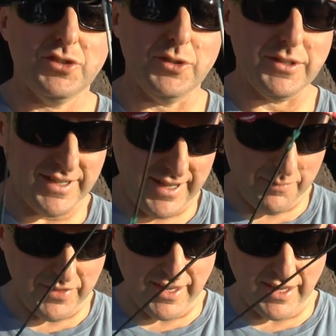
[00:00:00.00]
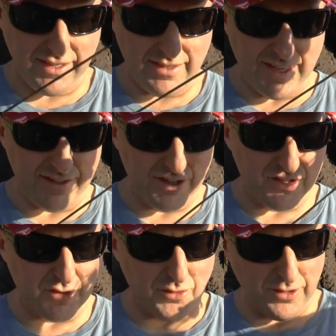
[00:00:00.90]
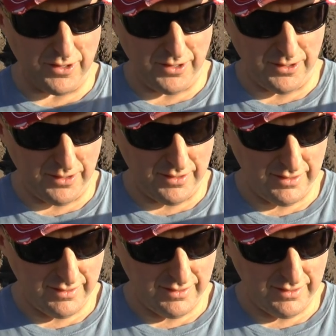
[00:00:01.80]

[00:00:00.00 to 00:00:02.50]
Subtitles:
do something, there's a screw.